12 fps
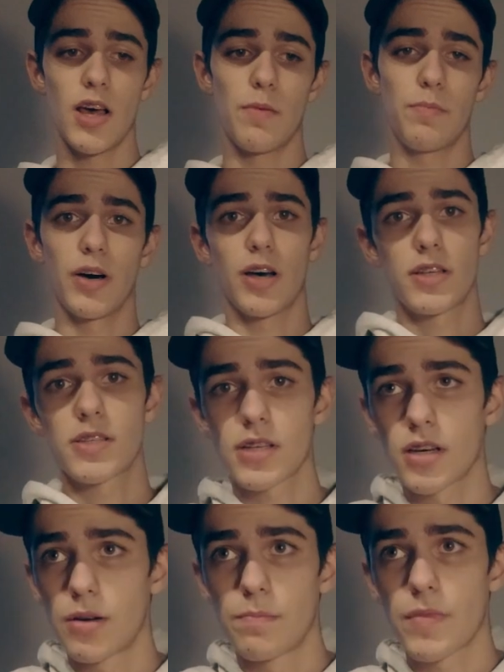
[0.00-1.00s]
but
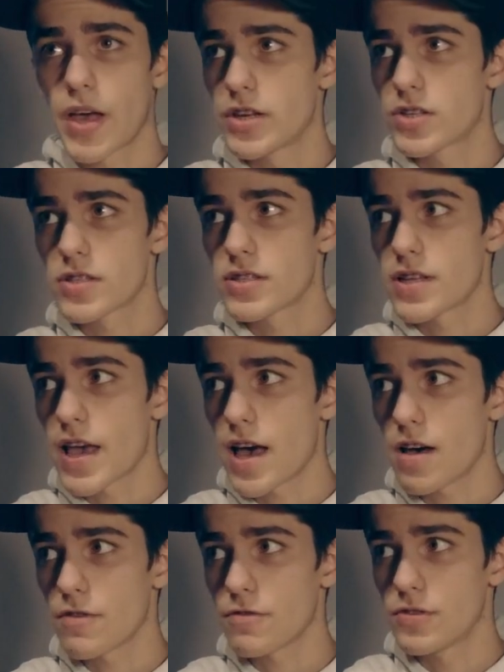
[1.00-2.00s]
I just
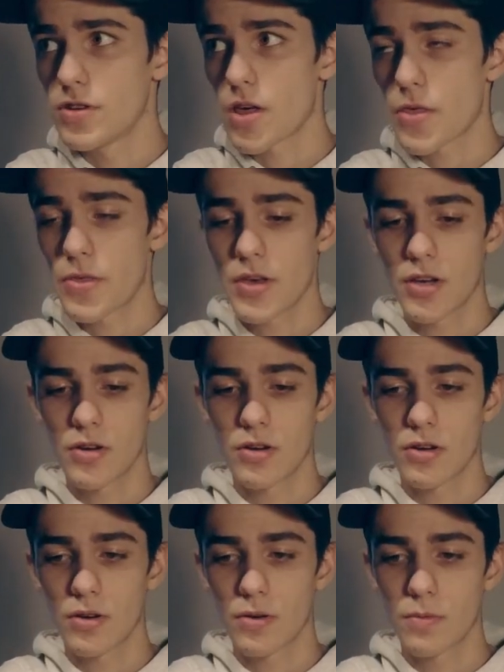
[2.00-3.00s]
have nothing